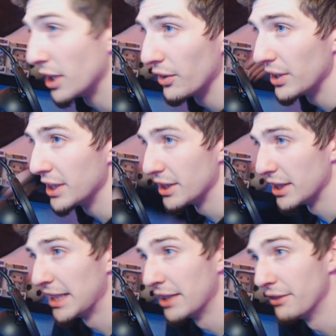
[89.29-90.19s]
you know each
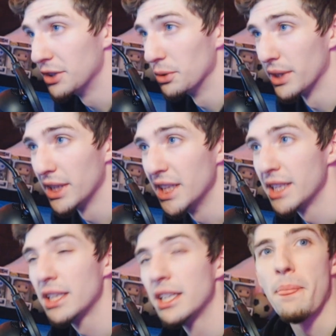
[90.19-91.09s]
uh, individual
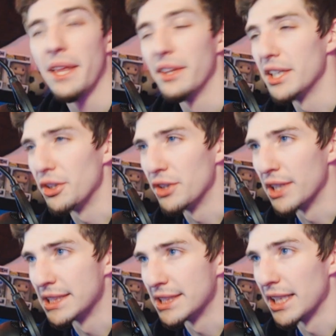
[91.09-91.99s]
thing, and let you
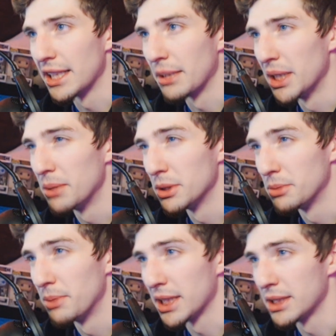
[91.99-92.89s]
guys get like a better
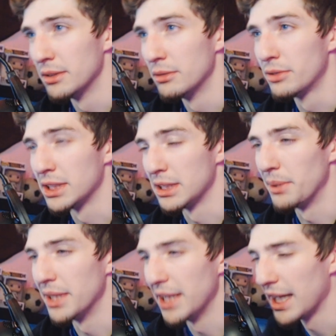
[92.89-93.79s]
perspective. Because I
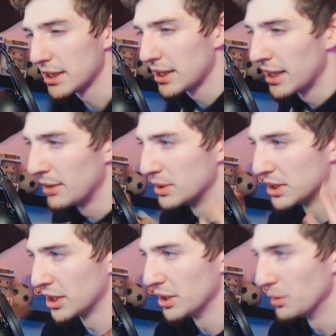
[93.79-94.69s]
mean that kind of was
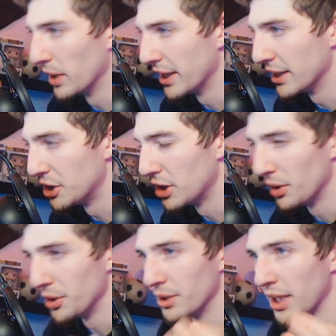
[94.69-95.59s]
a good way to
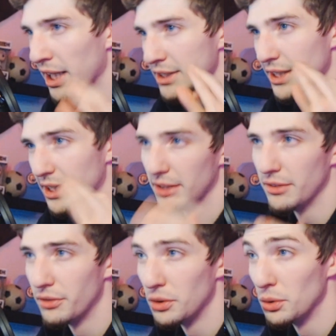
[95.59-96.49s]
show you guys like the
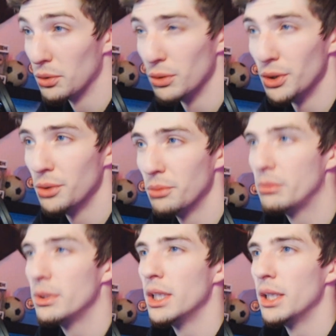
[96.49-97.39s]
full room.
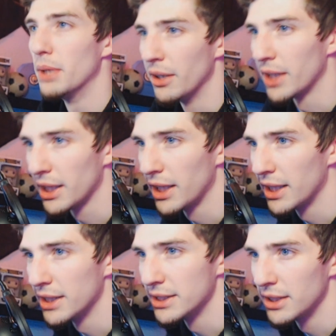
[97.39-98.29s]
But like a
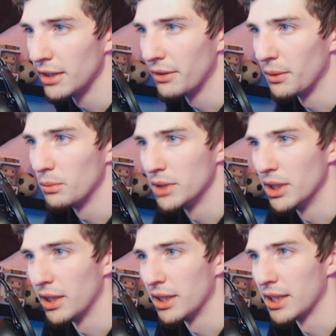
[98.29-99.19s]
lot of the stuff, I you
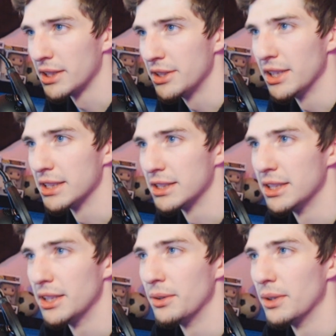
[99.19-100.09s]
know I like you guys
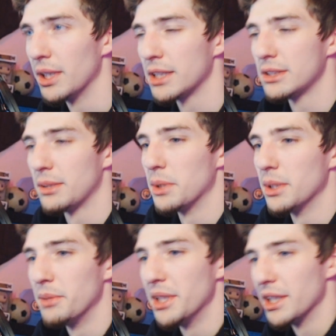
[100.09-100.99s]
to know like some of
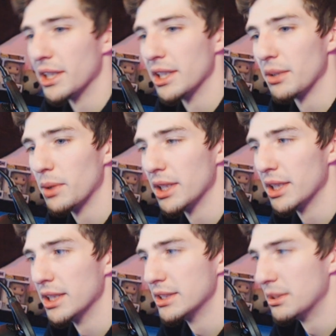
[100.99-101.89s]
the meaning and like what it
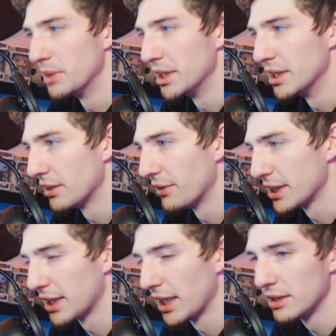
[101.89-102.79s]
is to me and stuff
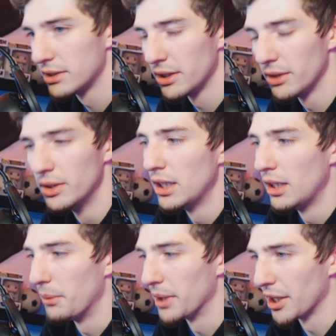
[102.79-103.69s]
like that. So
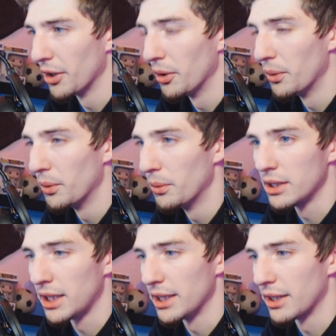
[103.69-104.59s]
I'm gonna go uh,
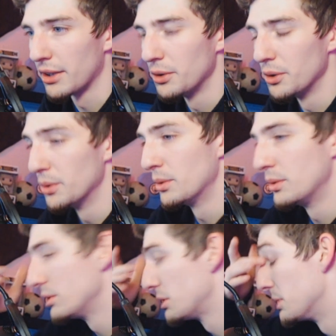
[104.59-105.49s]
kind of through
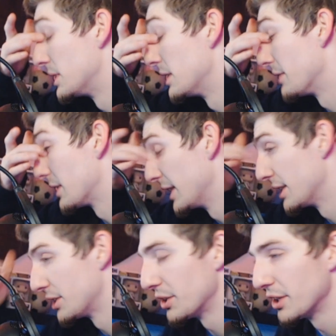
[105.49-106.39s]
specifically
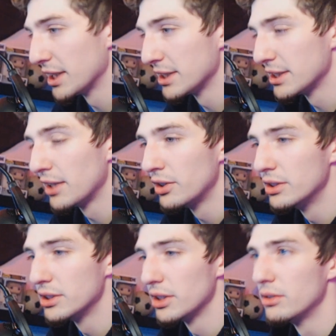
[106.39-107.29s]
and show you guys now.
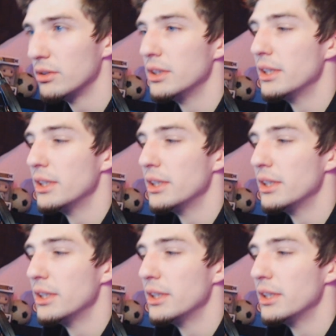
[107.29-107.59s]
So.